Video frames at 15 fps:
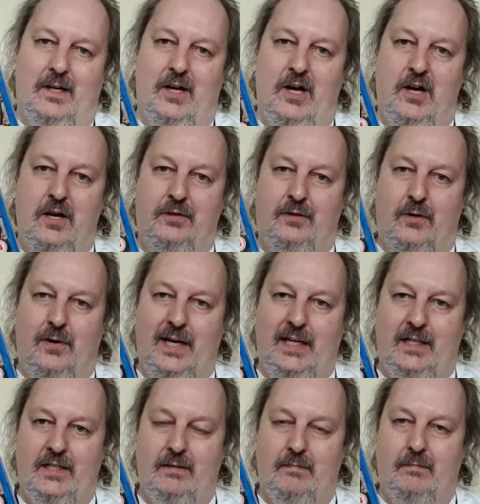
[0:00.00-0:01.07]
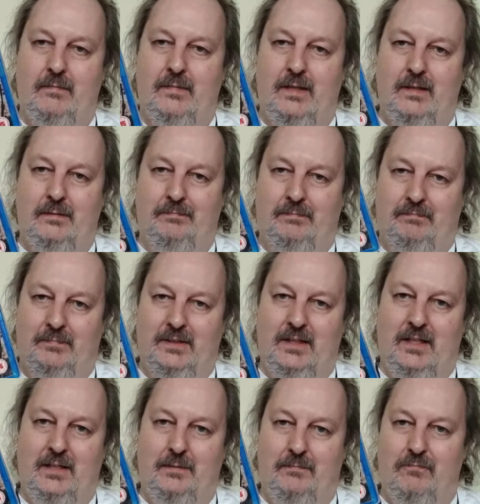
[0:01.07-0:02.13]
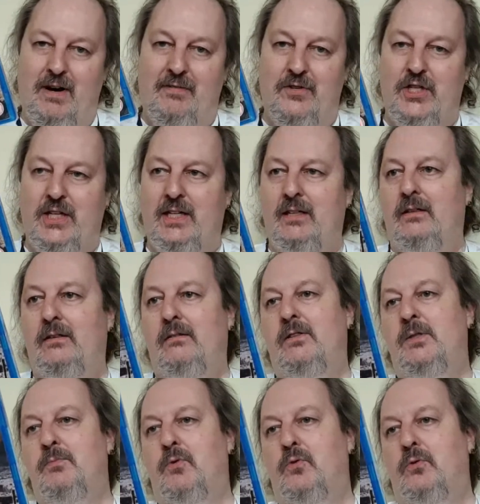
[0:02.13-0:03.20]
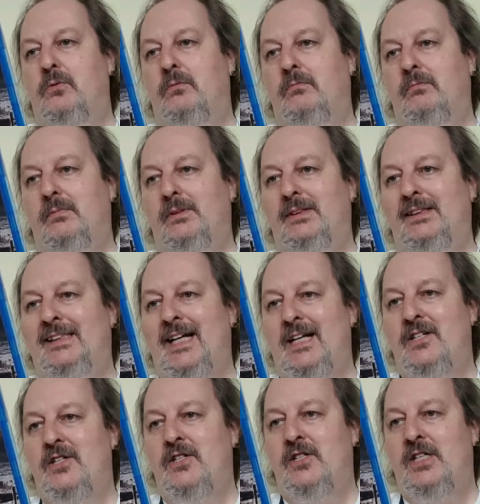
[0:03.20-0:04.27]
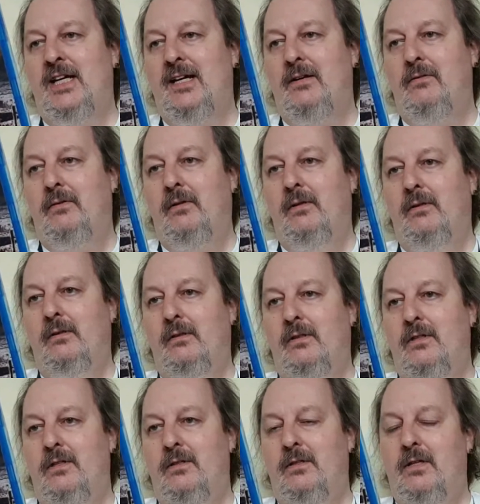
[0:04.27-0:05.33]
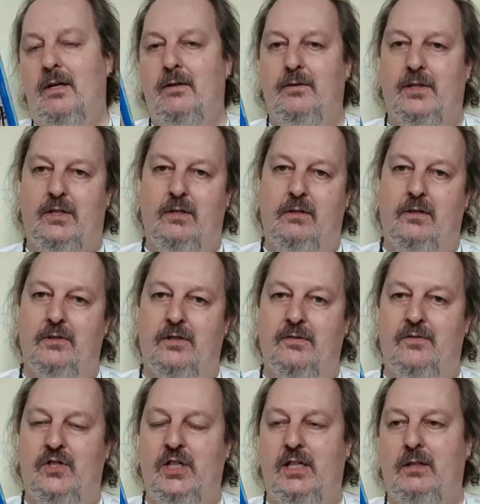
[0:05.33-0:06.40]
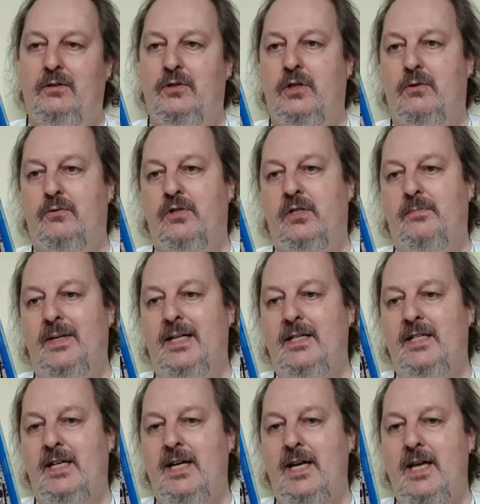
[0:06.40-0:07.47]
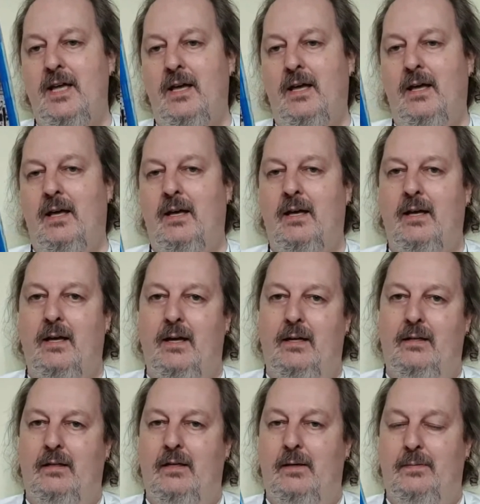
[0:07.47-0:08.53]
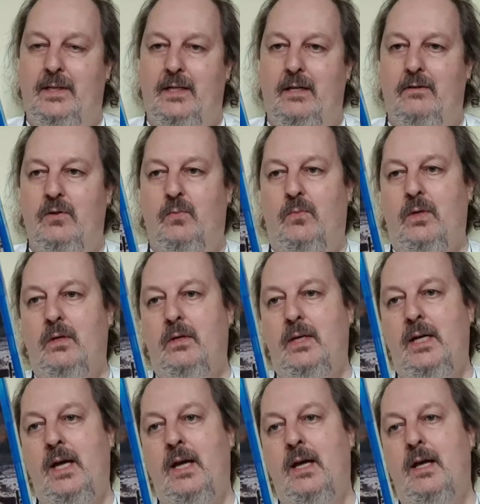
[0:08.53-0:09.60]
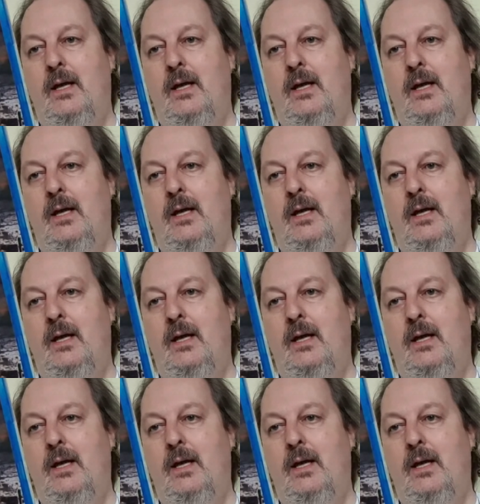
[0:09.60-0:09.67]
Earthquakes ravaging small Texas town. It's got lots of geological stability. Nobody knows why.